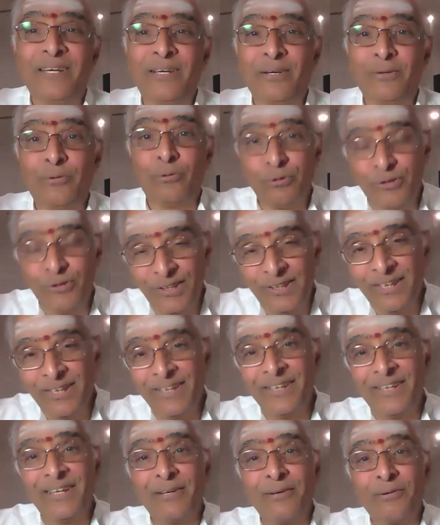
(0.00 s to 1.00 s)
Rushi
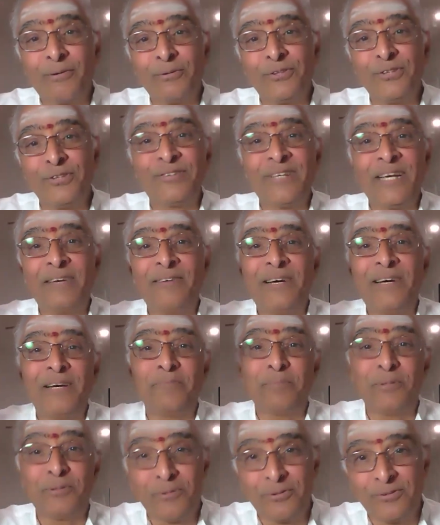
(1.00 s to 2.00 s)

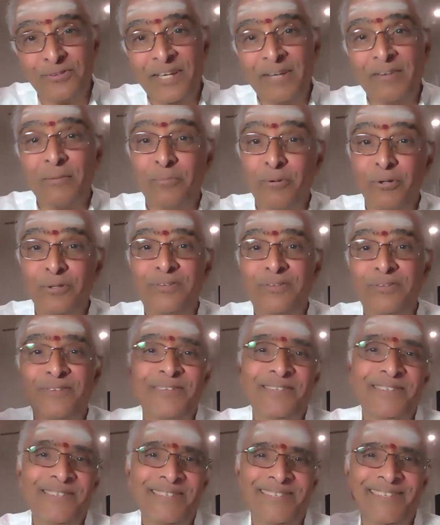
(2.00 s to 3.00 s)
Seva, Pitru Seva, both.